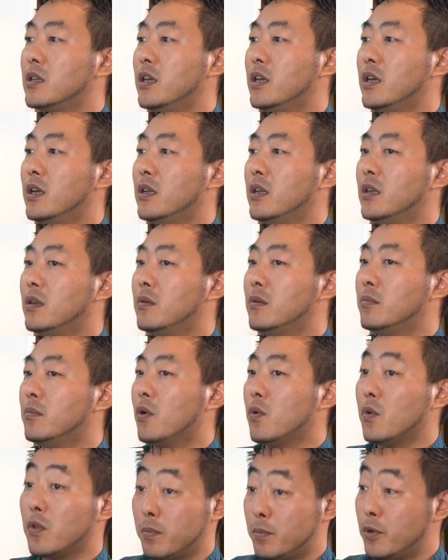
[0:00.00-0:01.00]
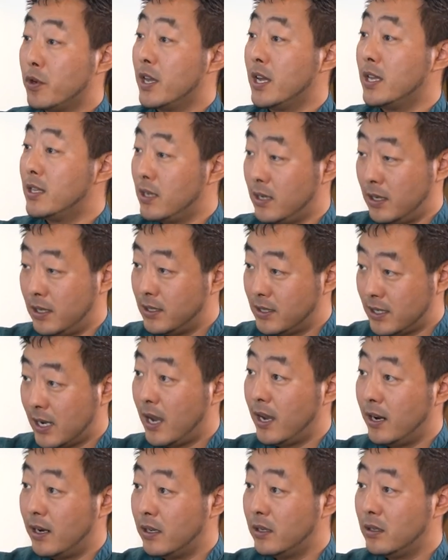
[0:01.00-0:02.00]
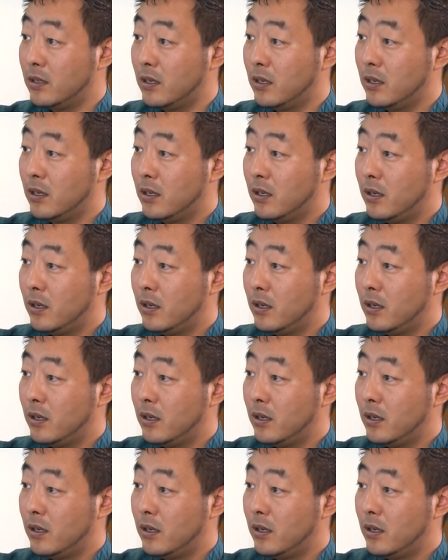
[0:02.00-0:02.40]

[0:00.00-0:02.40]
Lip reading: in both Phuket and in Thailand